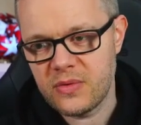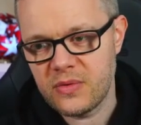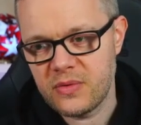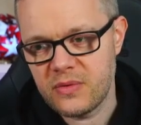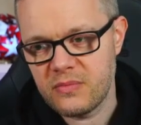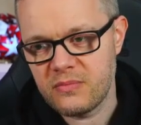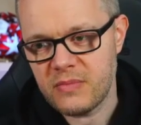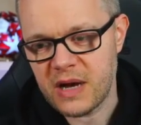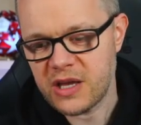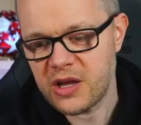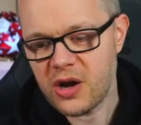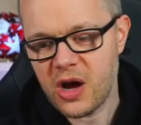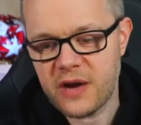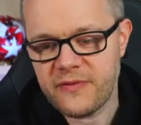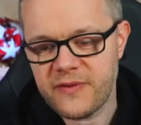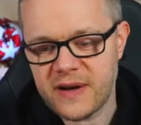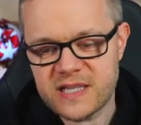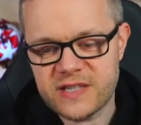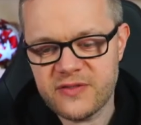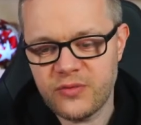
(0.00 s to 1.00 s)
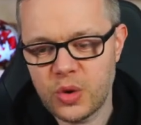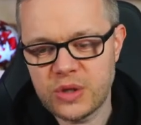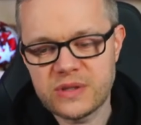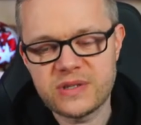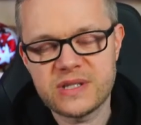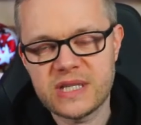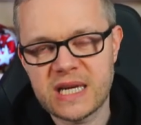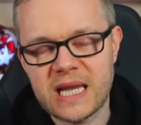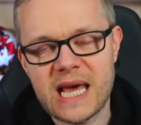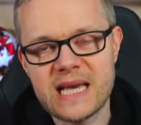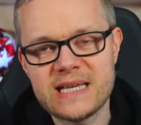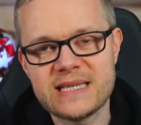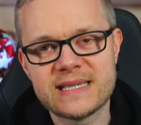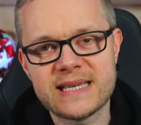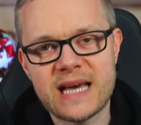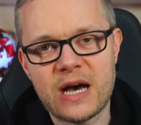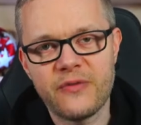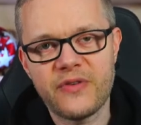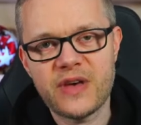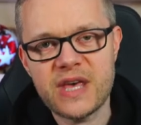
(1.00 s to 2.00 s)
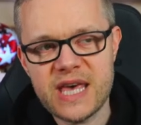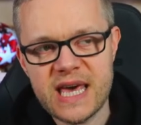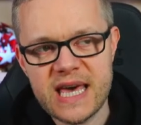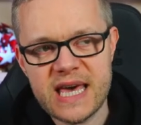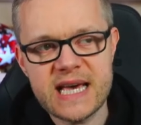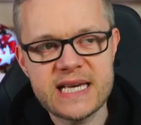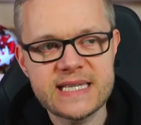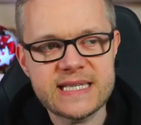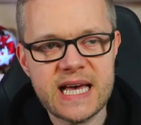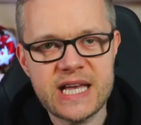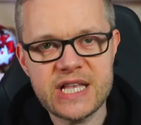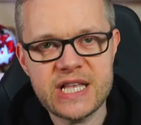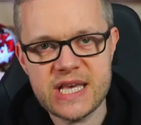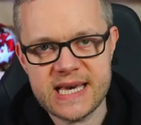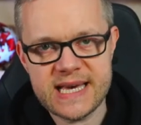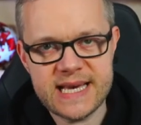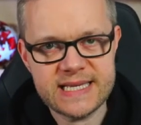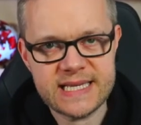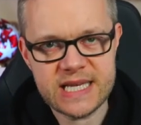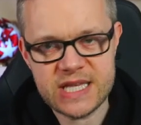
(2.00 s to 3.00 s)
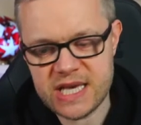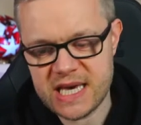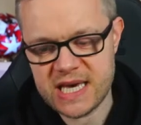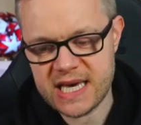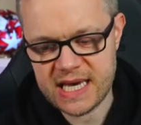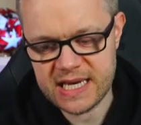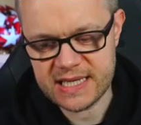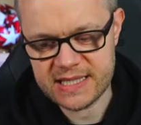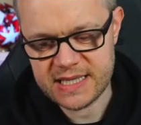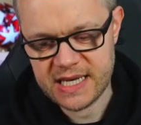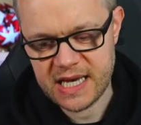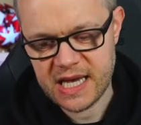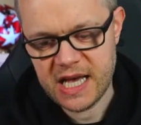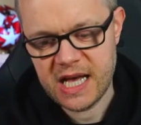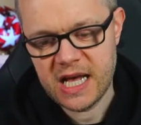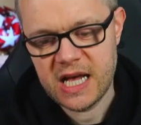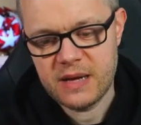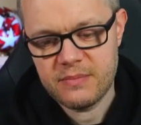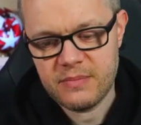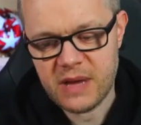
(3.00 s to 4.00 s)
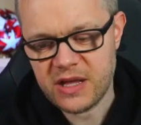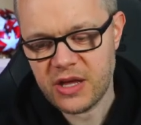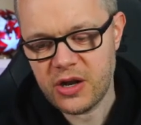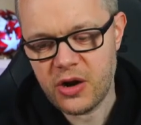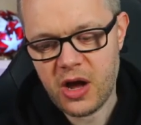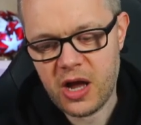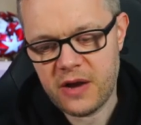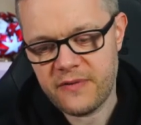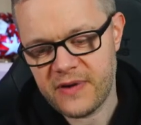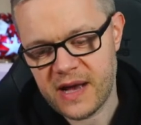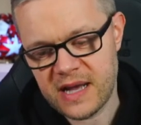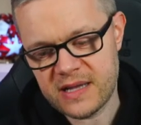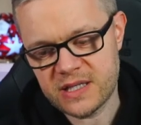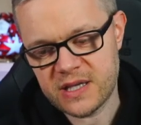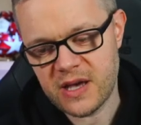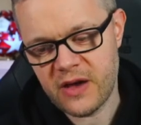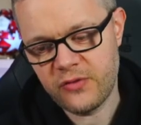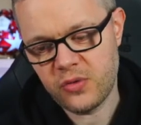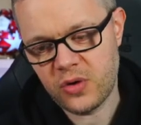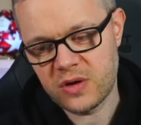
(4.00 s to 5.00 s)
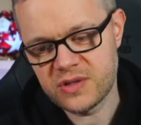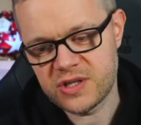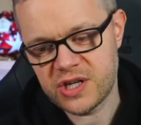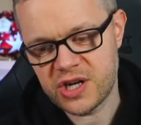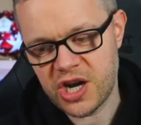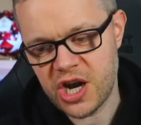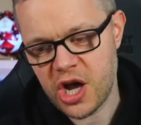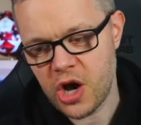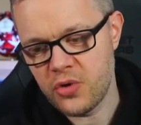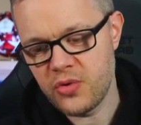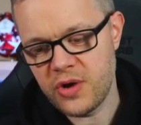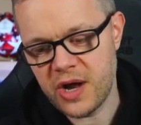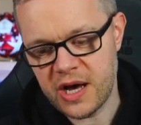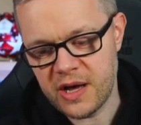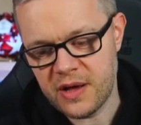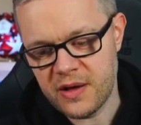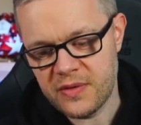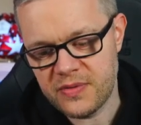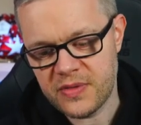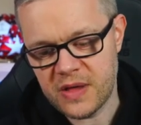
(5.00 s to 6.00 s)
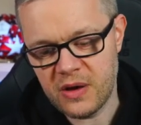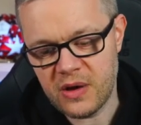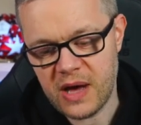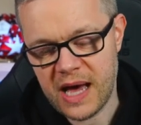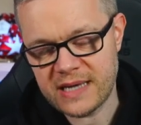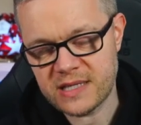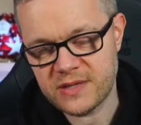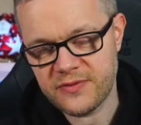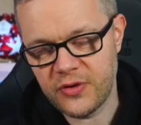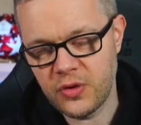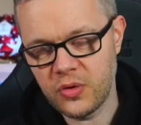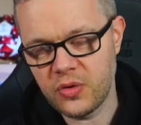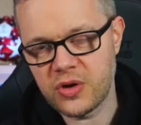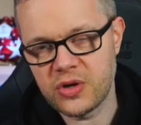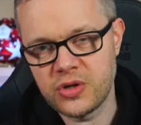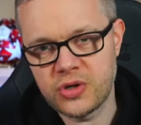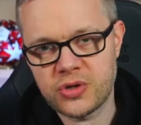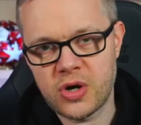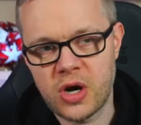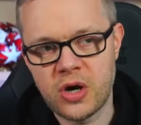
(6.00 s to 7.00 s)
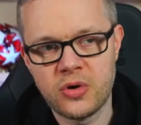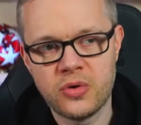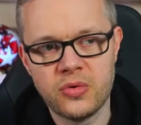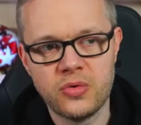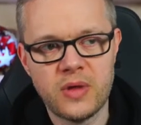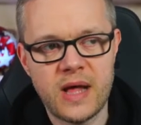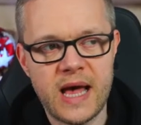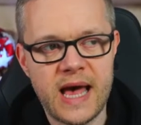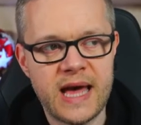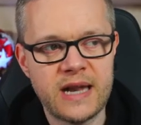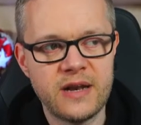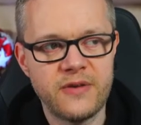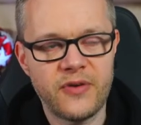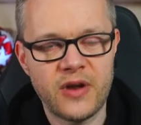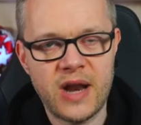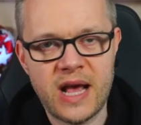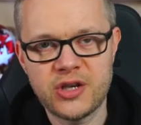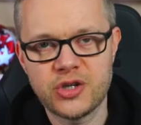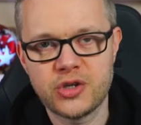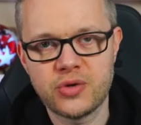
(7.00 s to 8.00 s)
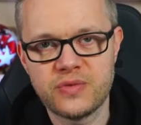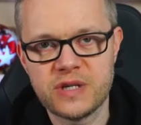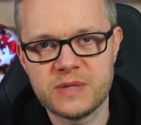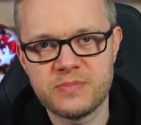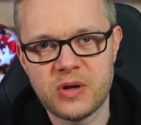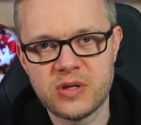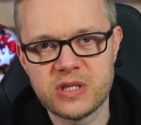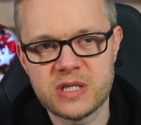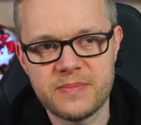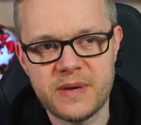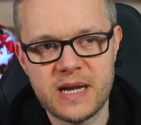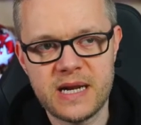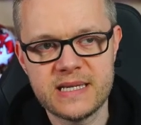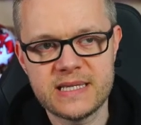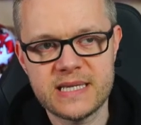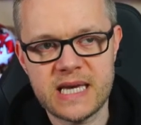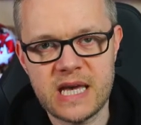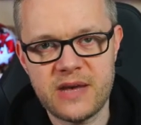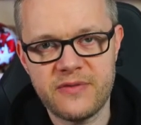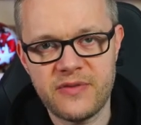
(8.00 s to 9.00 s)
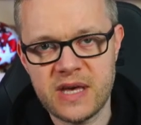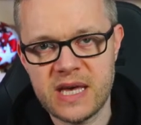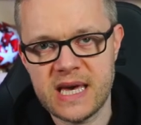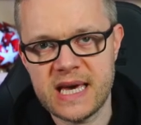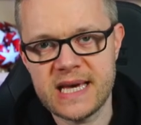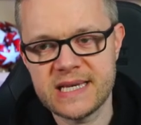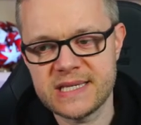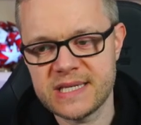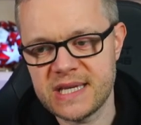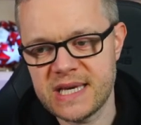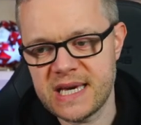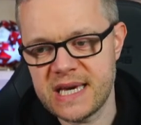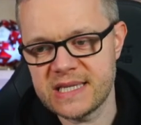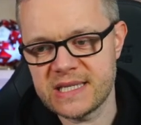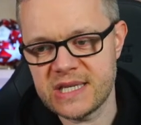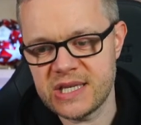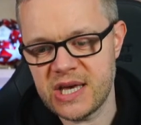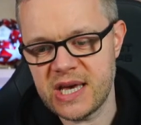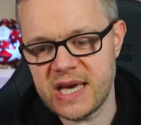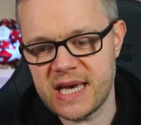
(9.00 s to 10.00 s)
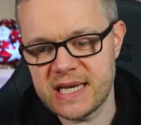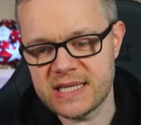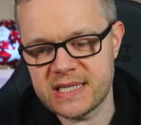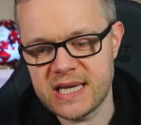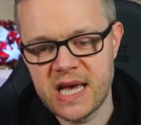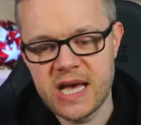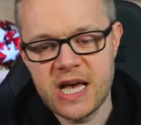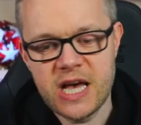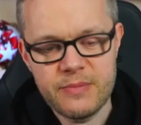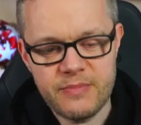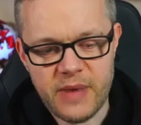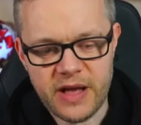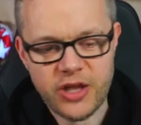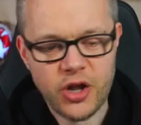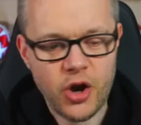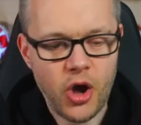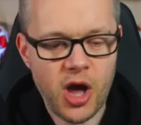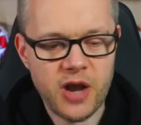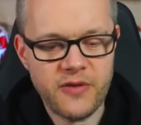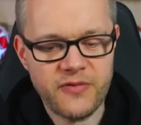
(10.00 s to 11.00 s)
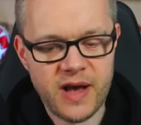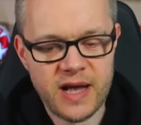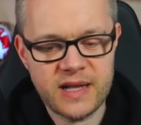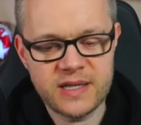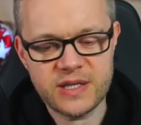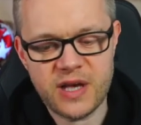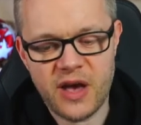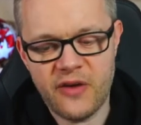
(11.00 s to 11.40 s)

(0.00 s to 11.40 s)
Man United fans have wanted the Glazers out for years and years and years. Man United fans have wanted an owner that has full control and financial responsibility for years and years and years. Man United fans have